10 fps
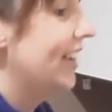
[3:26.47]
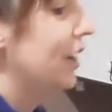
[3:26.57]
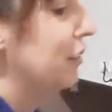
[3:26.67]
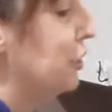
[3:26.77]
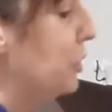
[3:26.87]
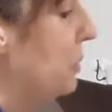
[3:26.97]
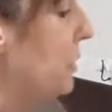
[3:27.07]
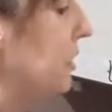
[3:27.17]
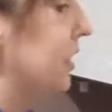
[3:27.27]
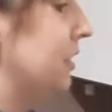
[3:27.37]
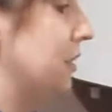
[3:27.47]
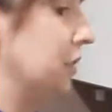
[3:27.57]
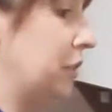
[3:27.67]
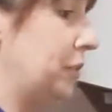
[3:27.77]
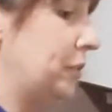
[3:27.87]
I've already put it on here
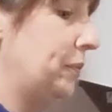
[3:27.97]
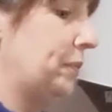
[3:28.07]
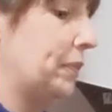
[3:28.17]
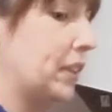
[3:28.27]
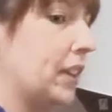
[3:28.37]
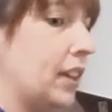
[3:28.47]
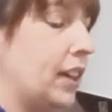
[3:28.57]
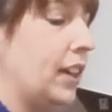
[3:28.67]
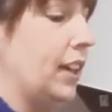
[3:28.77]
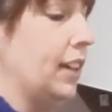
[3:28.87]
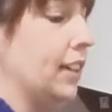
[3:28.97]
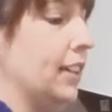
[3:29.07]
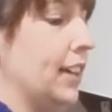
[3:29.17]
though, and